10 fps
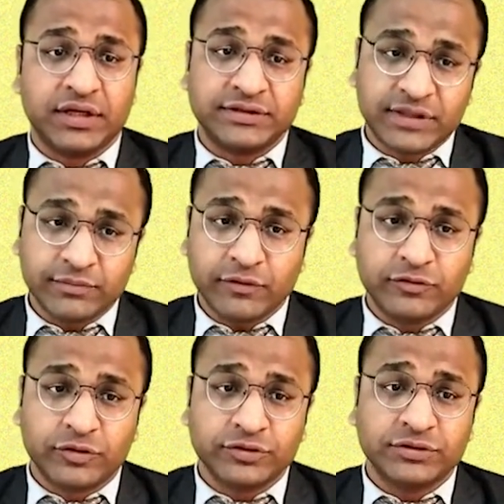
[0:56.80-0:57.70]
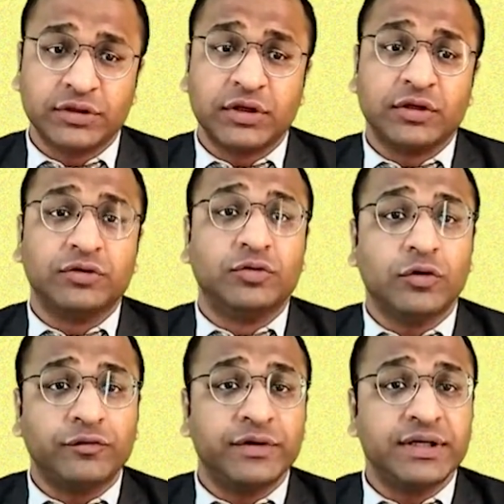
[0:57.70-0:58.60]
Some of those
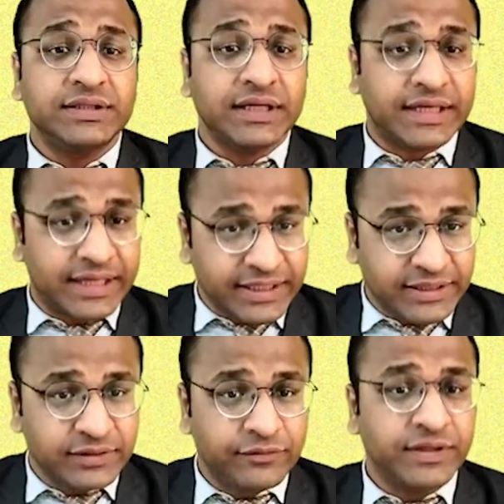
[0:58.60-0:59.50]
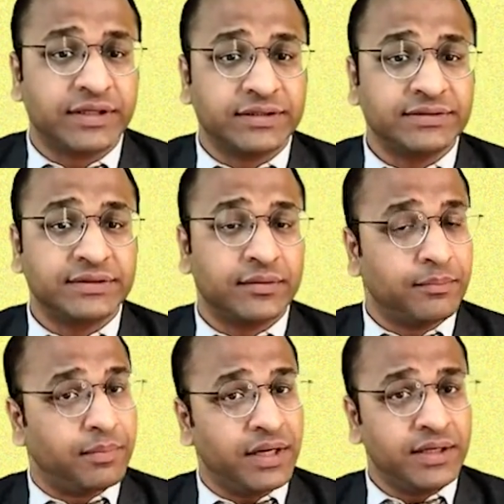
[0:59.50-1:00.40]
though filled the correct figures
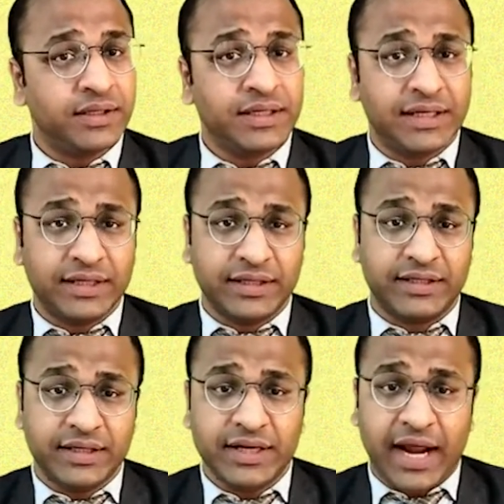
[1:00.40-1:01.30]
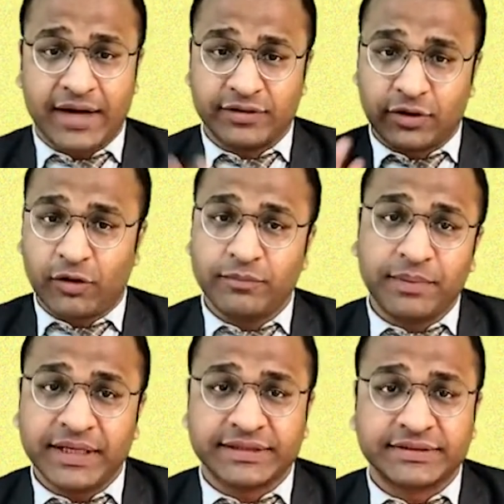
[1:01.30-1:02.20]
but did it at the wrong
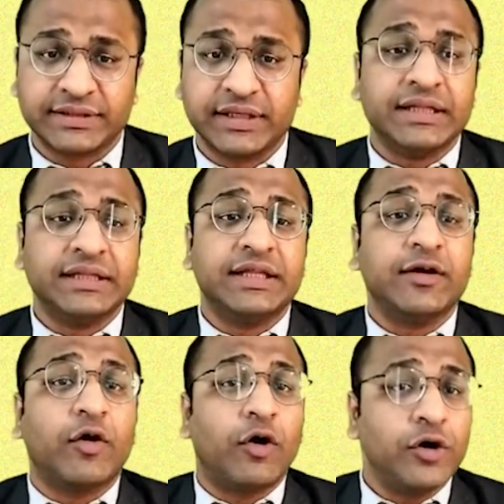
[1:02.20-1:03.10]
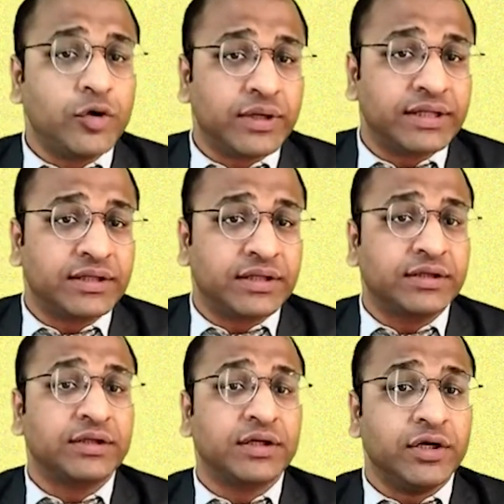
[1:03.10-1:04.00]
place in the
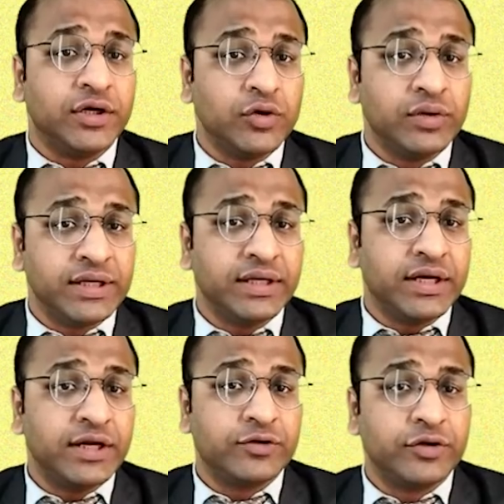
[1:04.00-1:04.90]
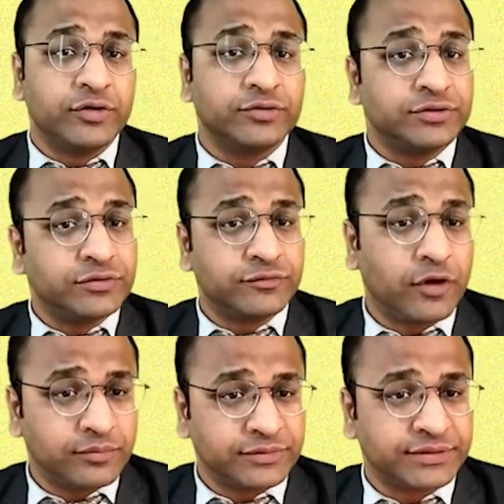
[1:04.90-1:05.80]
altogether newly introduced
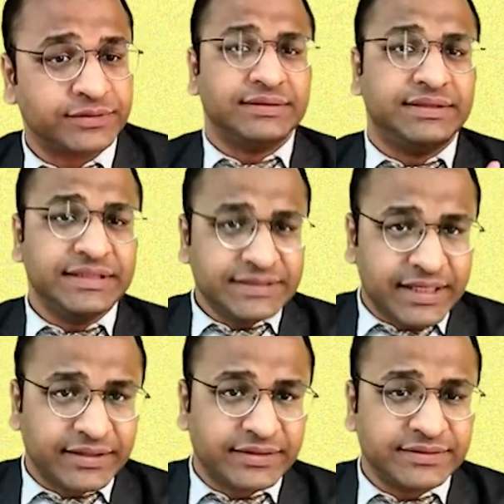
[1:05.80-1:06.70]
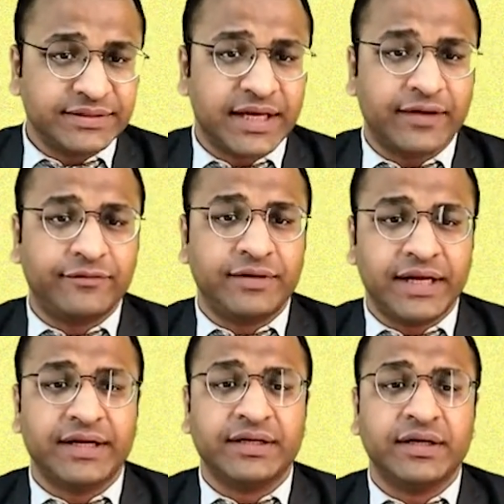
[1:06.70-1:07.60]
forms. These errors have
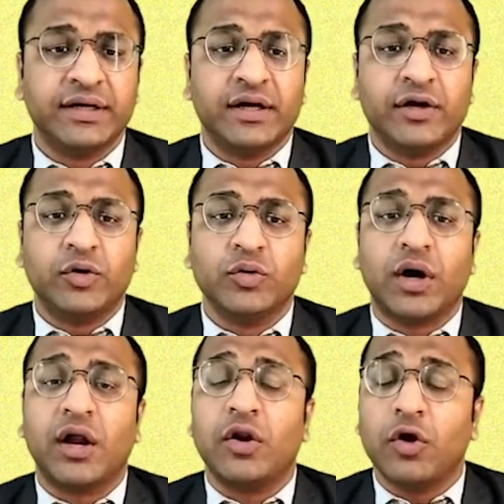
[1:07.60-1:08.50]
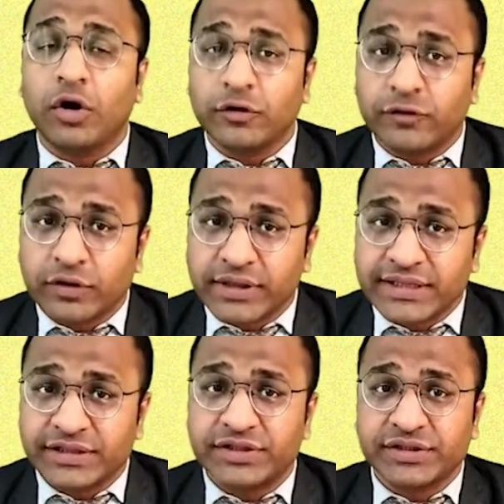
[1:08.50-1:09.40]
led to a lot of
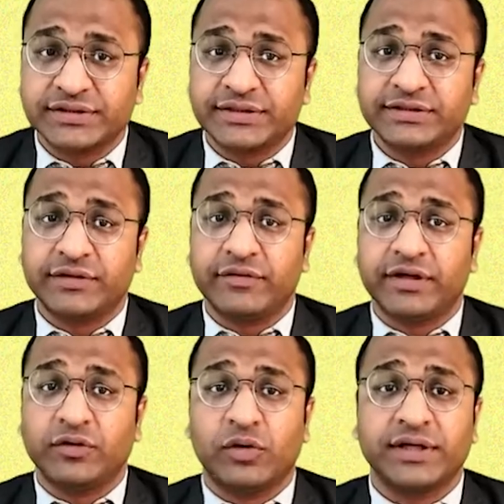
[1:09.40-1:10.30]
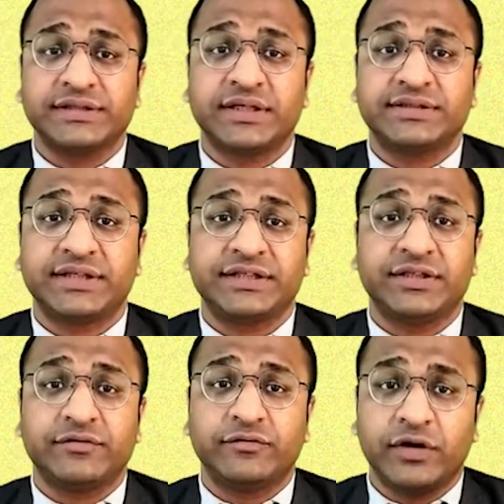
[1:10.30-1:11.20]
organizations receiving notice under
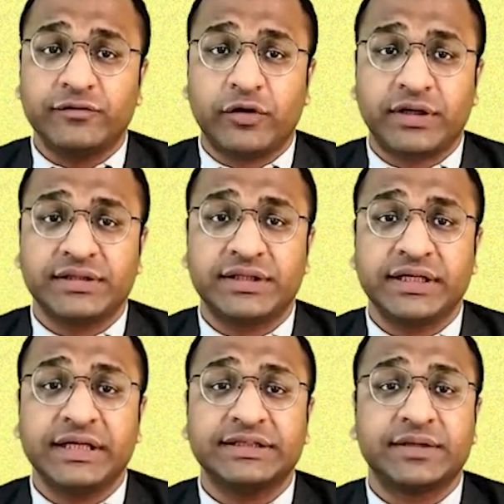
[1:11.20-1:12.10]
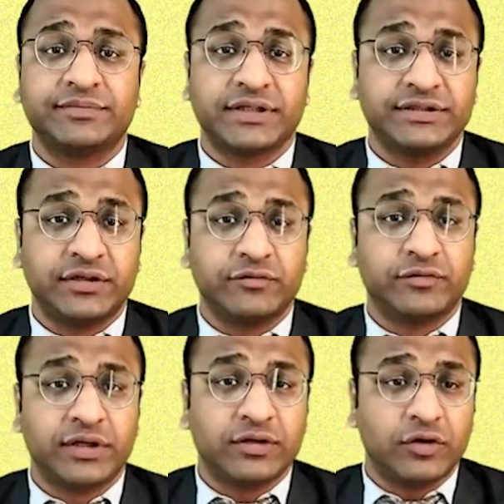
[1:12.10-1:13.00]
section 143 subsection
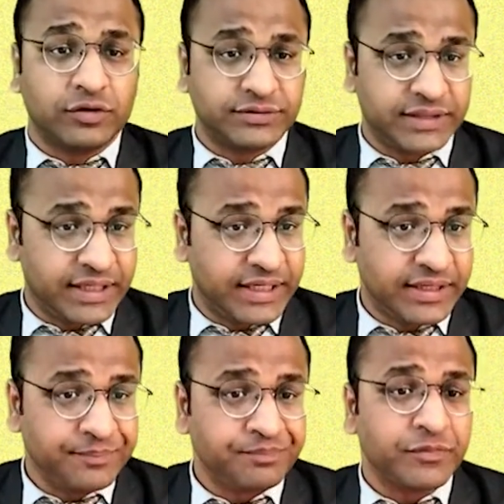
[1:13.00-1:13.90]
1 clause A